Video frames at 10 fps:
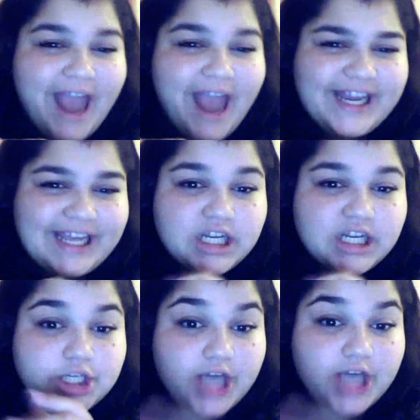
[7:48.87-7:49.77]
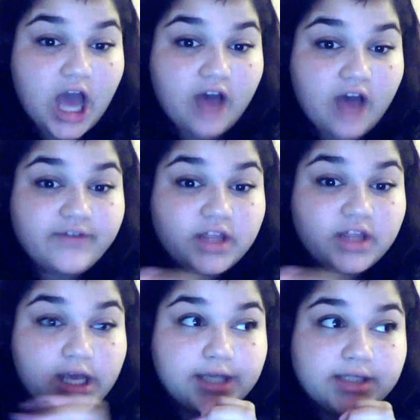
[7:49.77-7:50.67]
I need to have
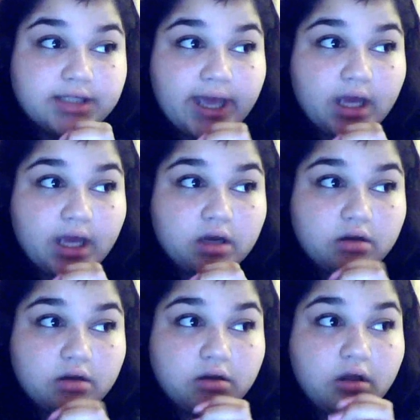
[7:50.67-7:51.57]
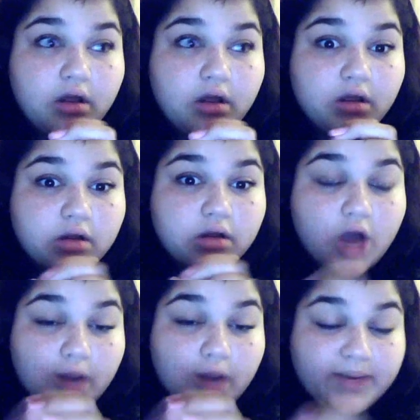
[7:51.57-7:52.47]
these like
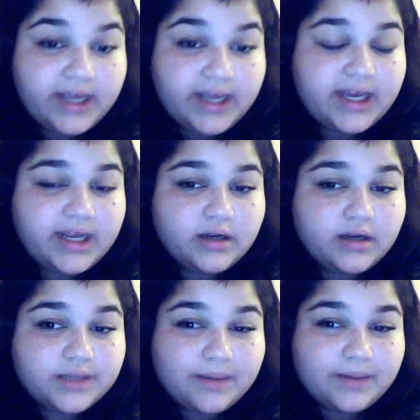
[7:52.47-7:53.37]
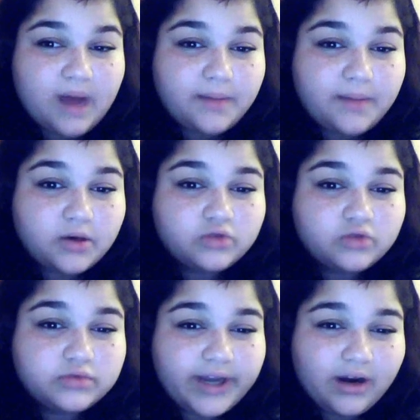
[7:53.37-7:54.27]
carpeting in it because my
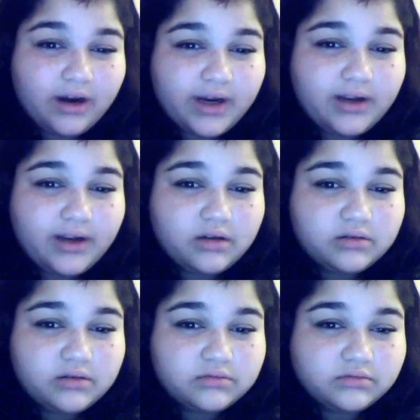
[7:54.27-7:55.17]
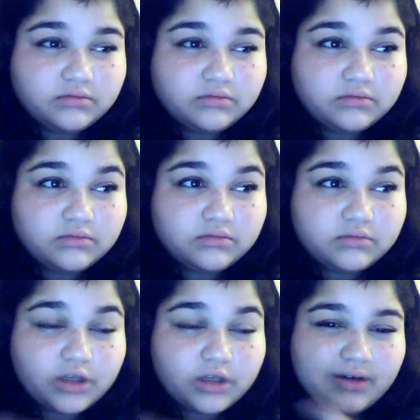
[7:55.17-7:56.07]
papa Harry.
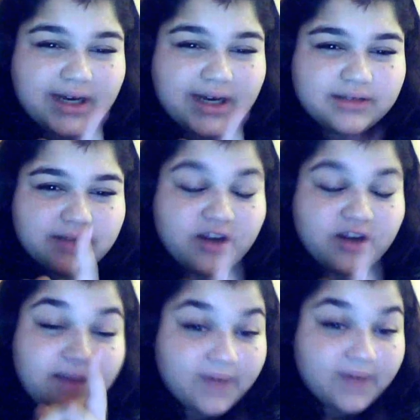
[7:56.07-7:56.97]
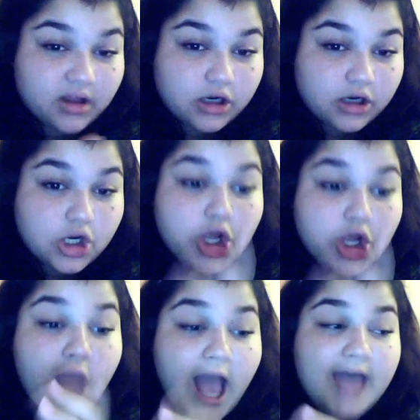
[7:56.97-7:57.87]
Are you guys? My grandfather
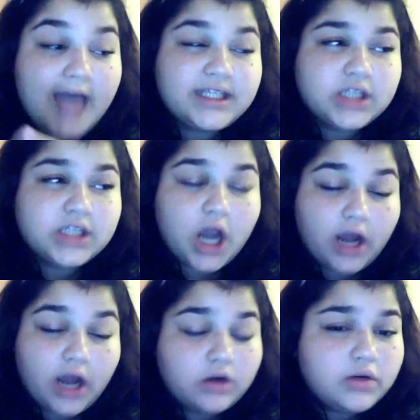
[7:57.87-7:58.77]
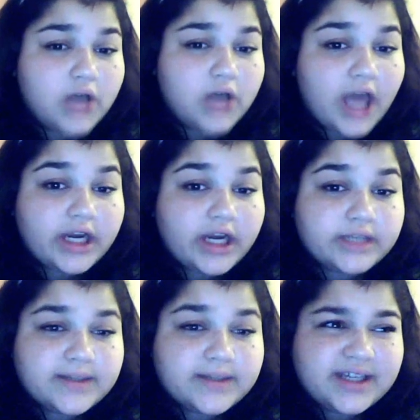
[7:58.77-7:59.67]
has this car. I don't know what kind it
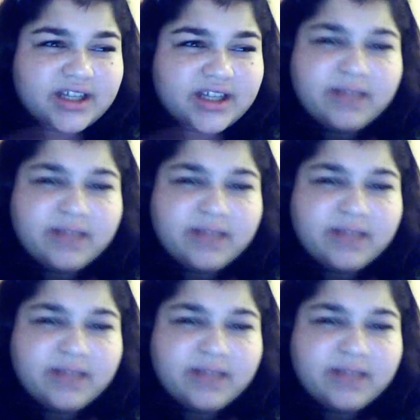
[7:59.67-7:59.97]
is, but it's like a